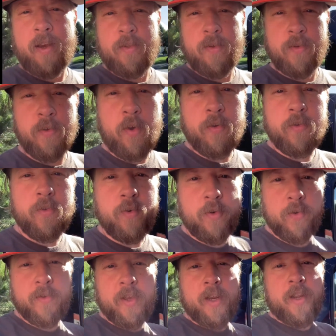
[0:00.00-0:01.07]
There's also
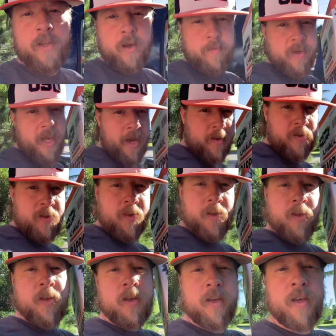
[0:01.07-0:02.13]
no state income tax
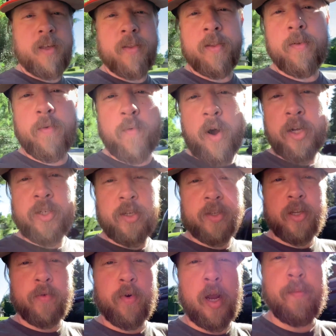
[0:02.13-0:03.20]
in
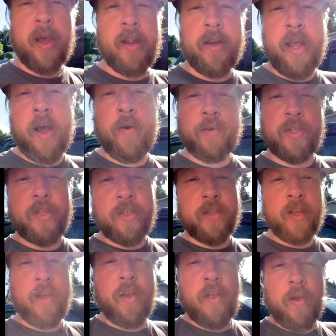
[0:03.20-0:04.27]
Washington where I'm at now, which is
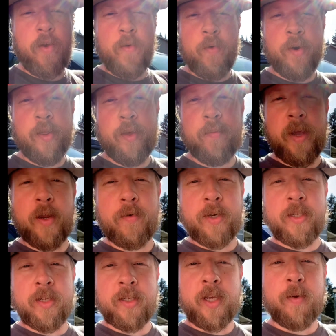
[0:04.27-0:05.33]
one of the main
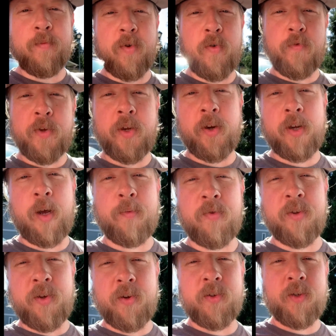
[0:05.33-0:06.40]
reasons I moved here a couple
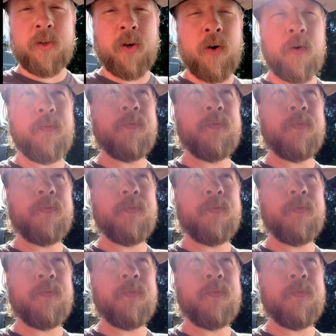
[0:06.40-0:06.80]
of years ago